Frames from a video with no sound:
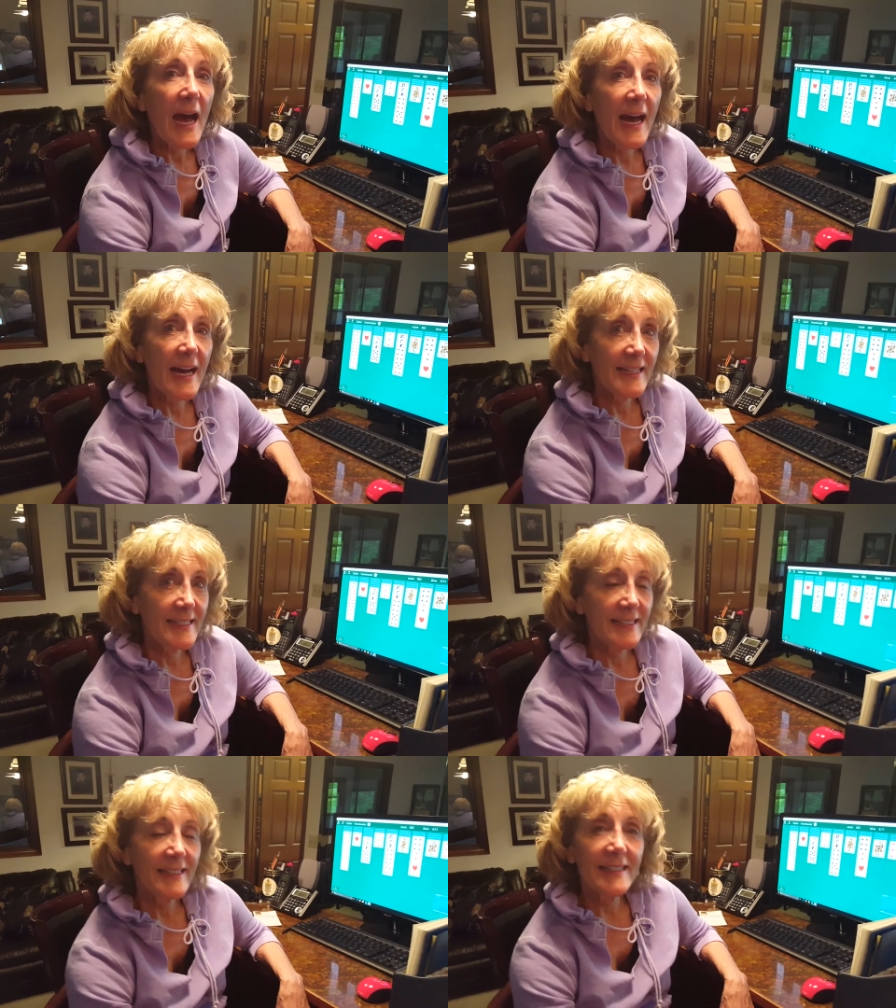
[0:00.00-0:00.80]
I
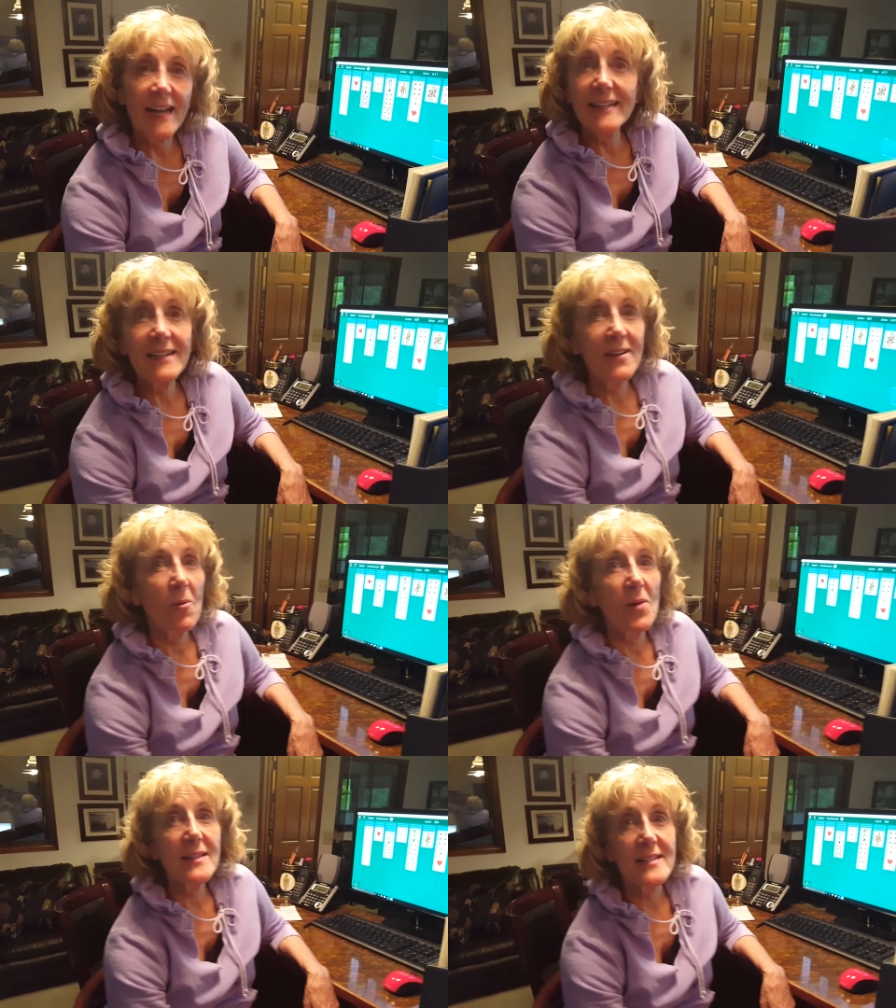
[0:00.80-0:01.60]
did. I didn't know
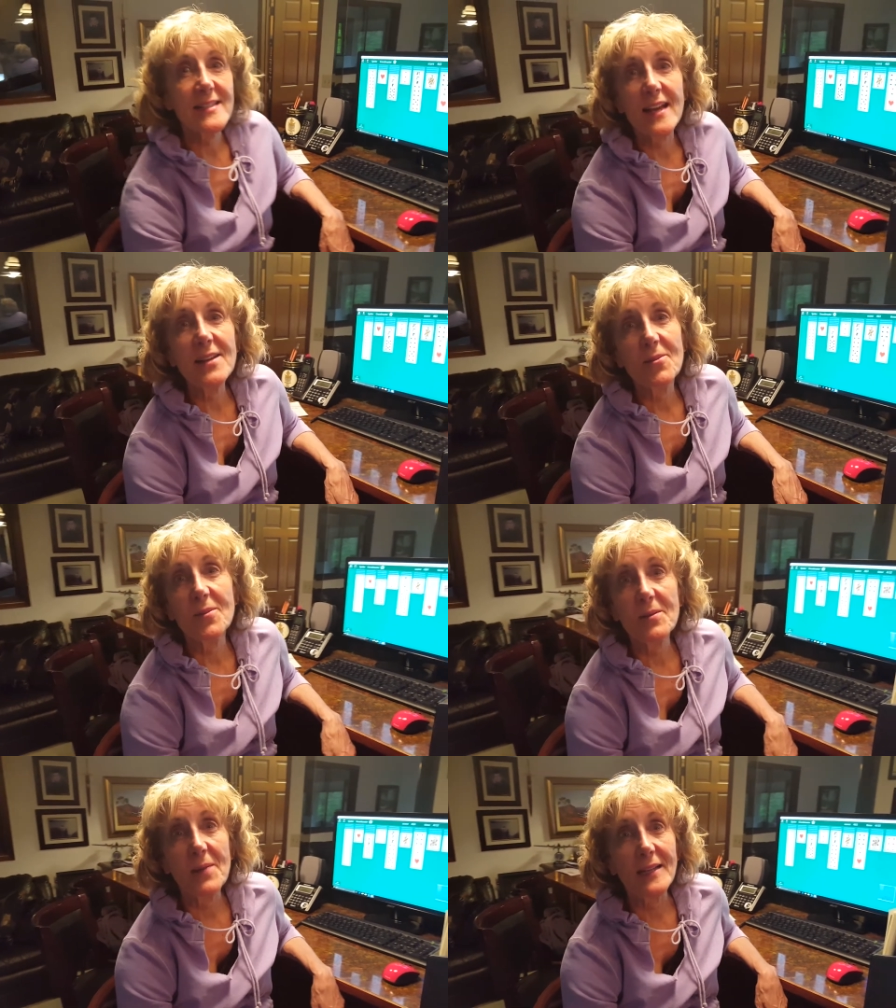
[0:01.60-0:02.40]
what to say to
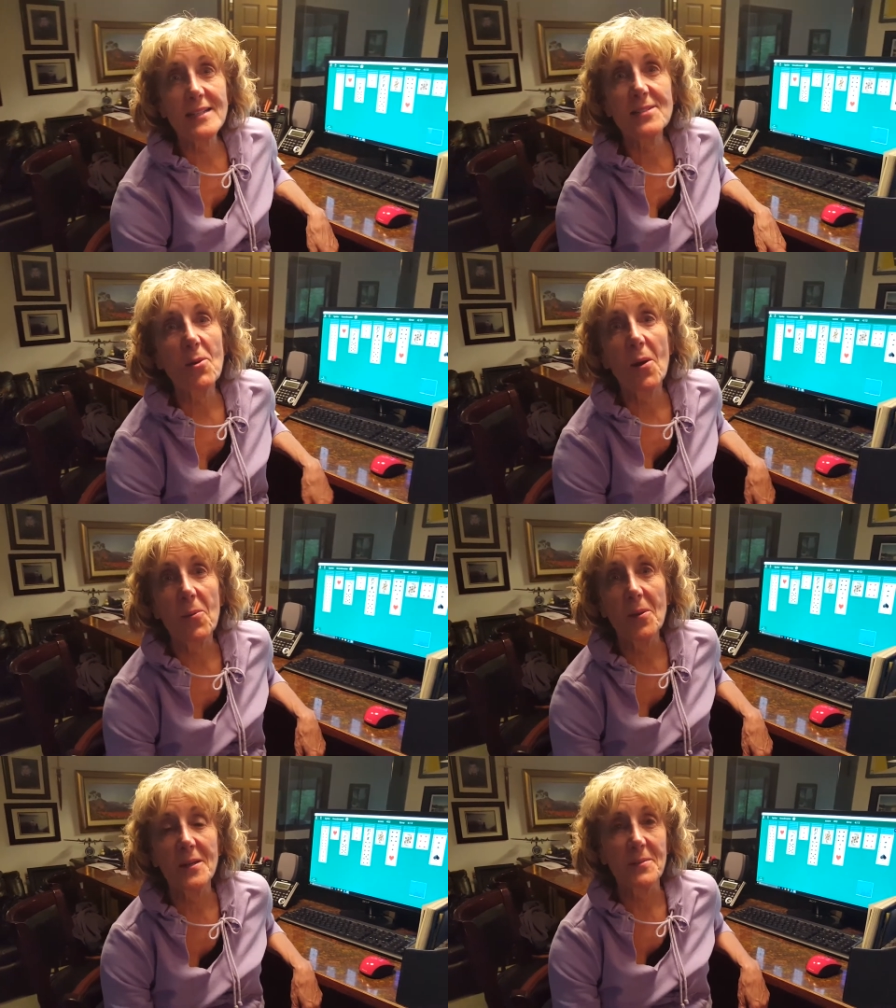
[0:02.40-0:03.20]
him. I just know I
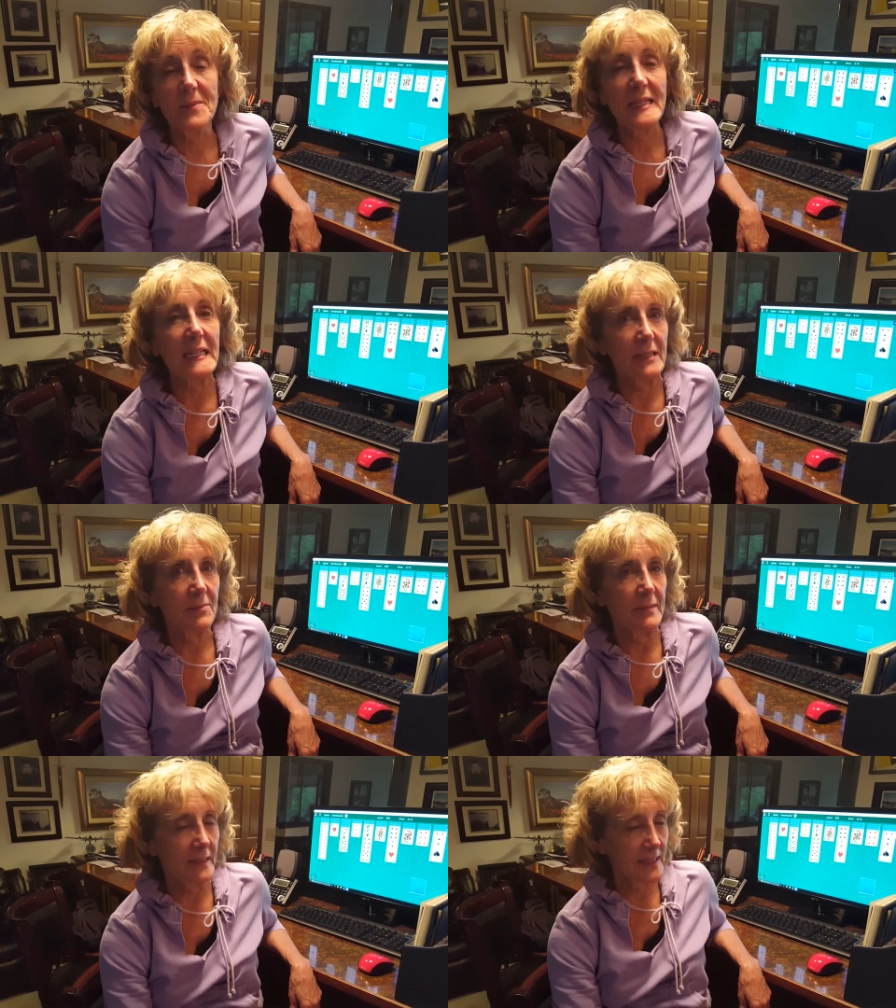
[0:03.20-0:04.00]
wanted to meet
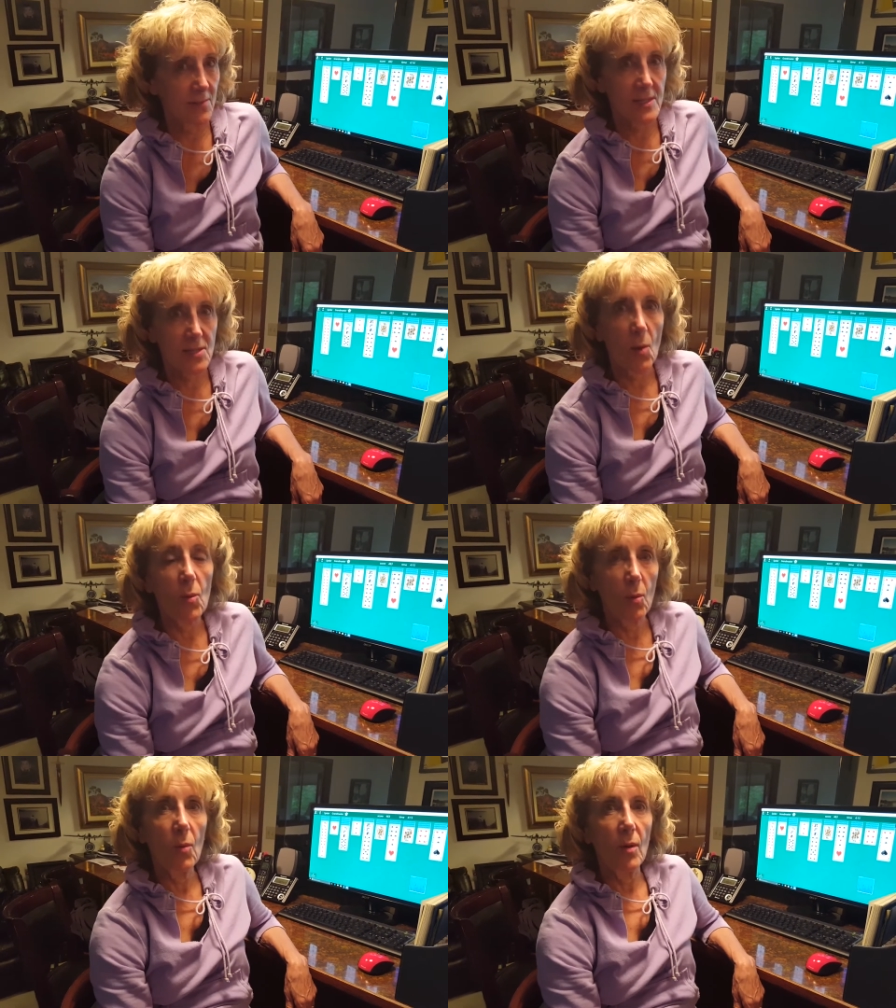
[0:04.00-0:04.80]
him, and it was so
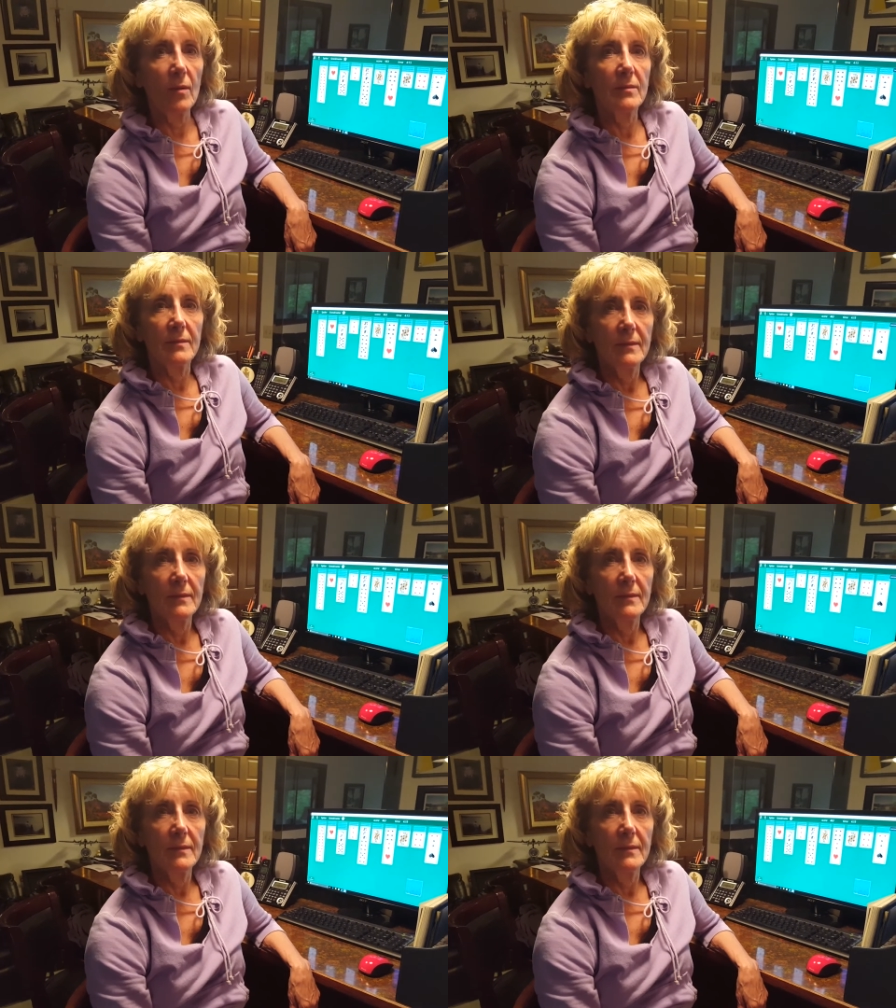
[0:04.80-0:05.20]
cool.